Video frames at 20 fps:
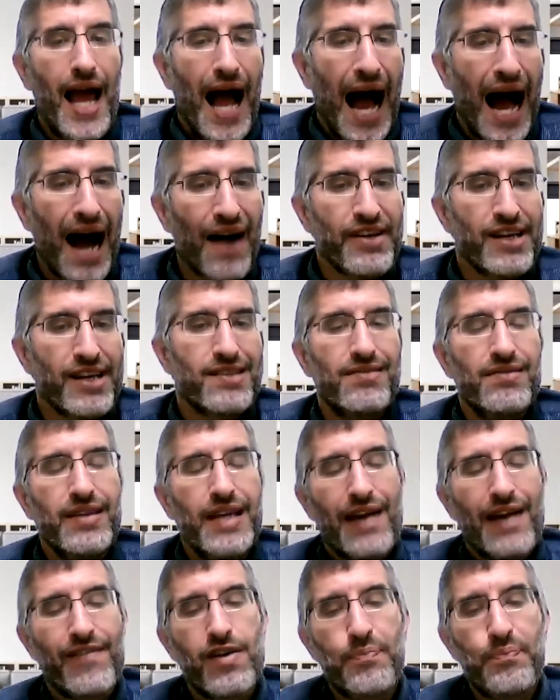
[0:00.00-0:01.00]

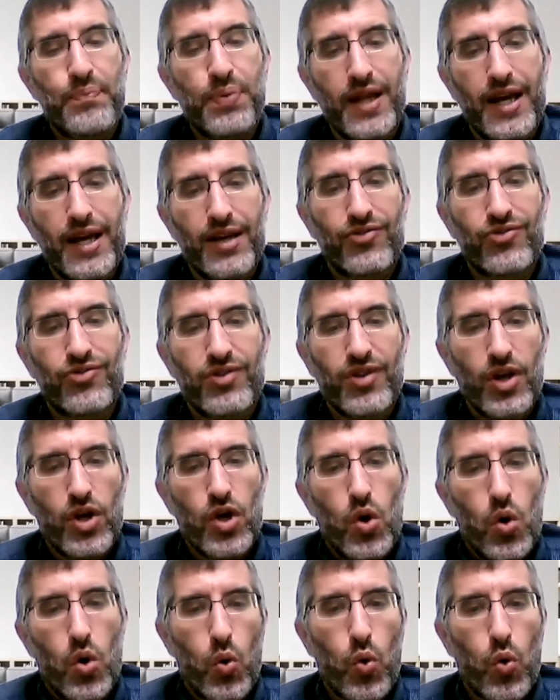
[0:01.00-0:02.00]
obviously, every place
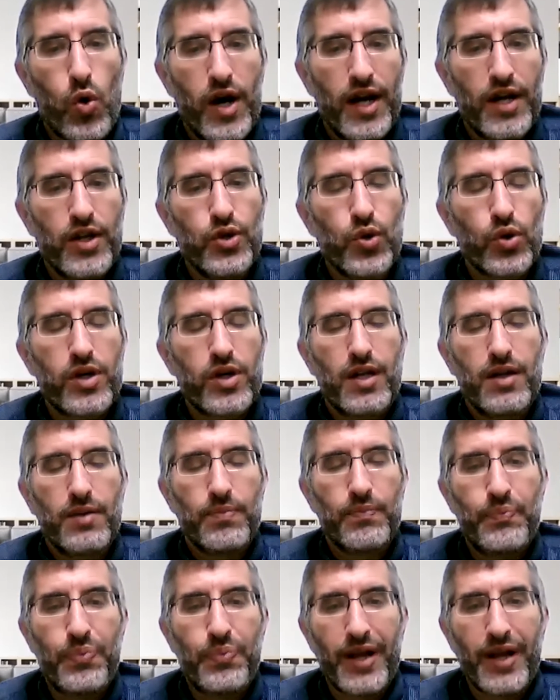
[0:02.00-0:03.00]
where you
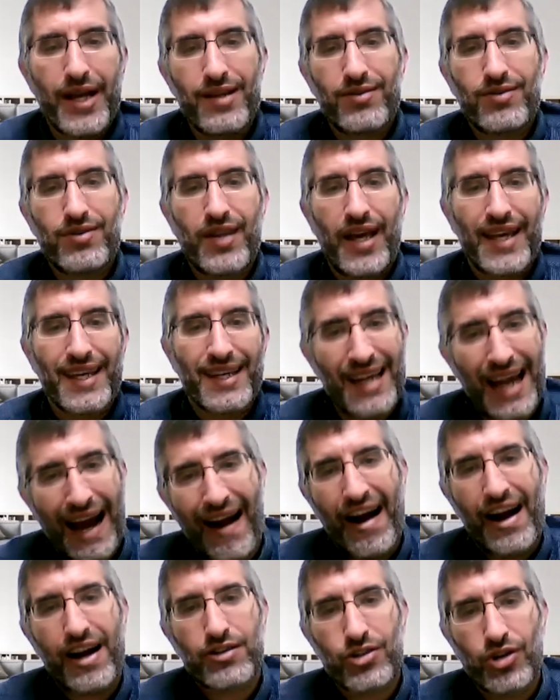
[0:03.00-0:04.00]
can place a
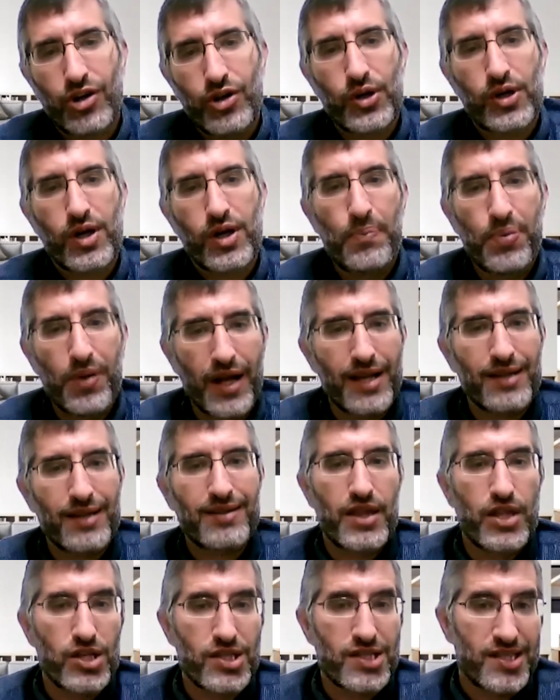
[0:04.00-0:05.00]
character, you can place
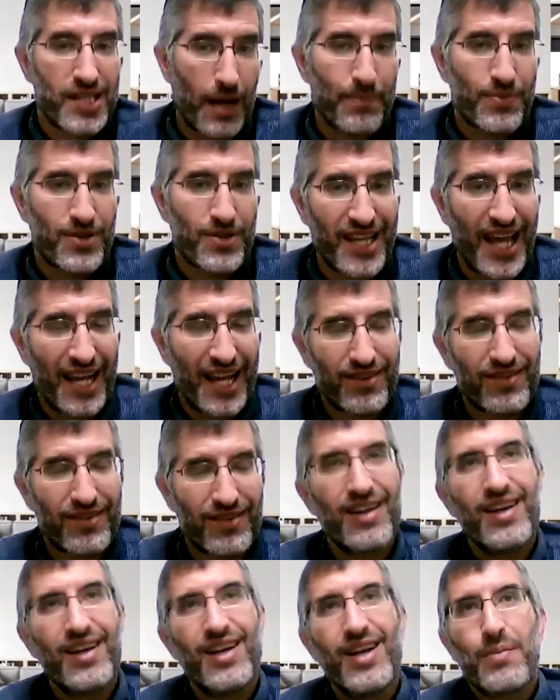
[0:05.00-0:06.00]
the subset,
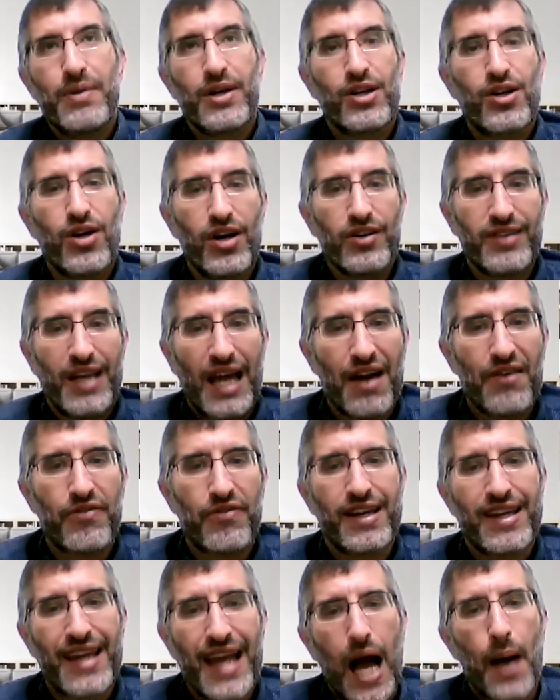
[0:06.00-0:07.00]
because
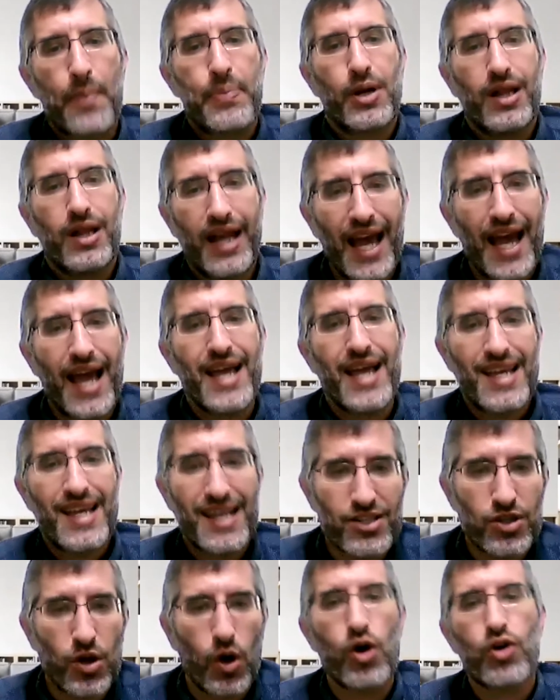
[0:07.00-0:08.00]
every capital A
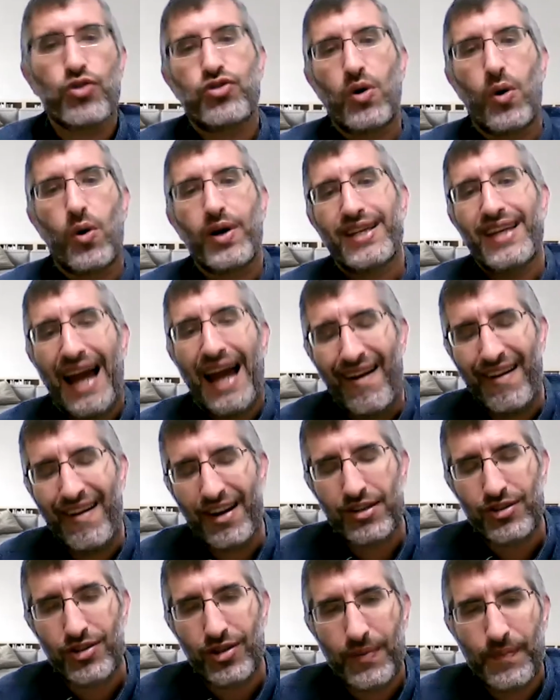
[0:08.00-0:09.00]
is also a
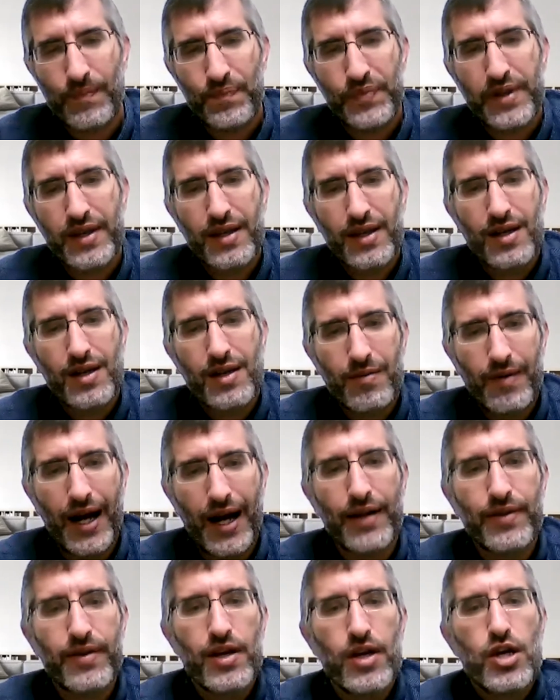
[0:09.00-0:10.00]
character,
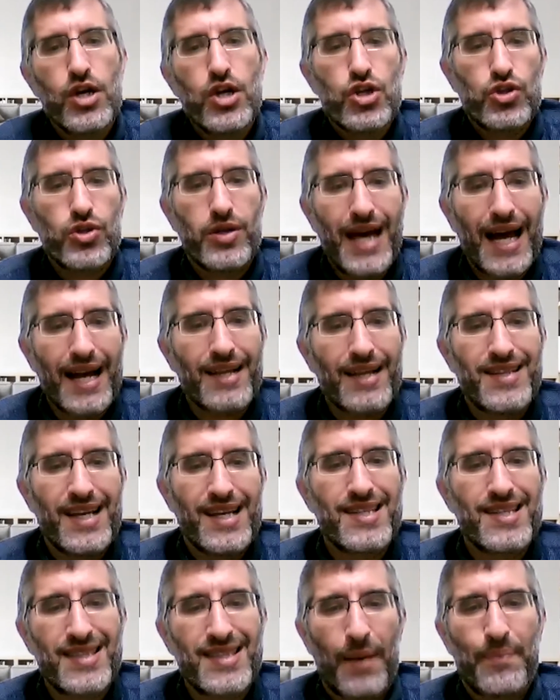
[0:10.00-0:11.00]
right? So that is a
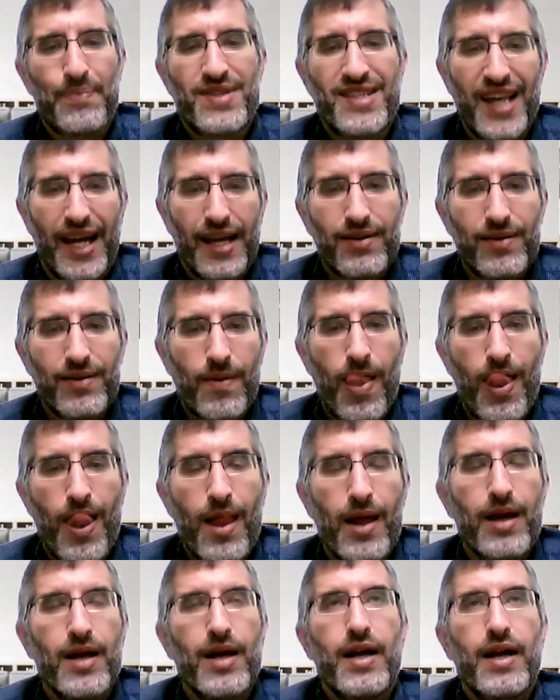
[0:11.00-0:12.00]
subset.
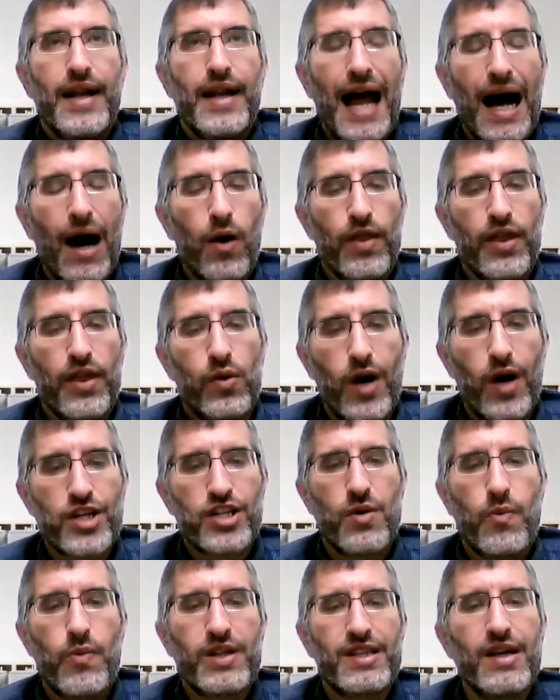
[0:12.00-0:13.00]
Now, the
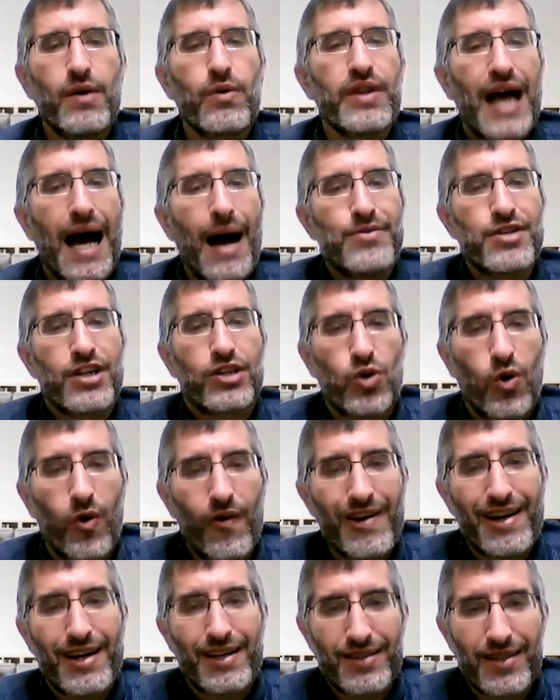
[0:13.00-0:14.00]
question we do with
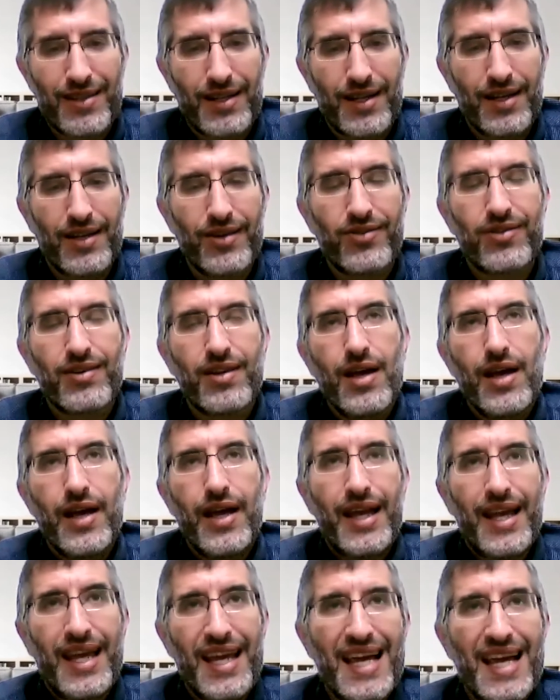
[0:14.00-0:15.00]
object-oriented is
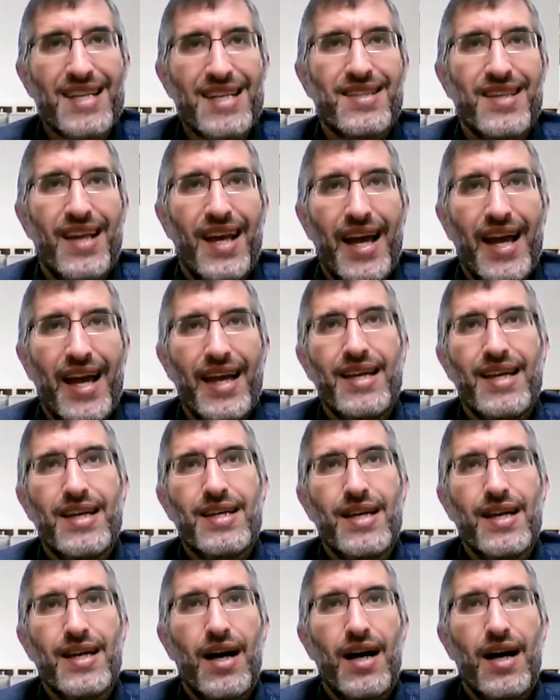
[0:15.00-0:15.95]
a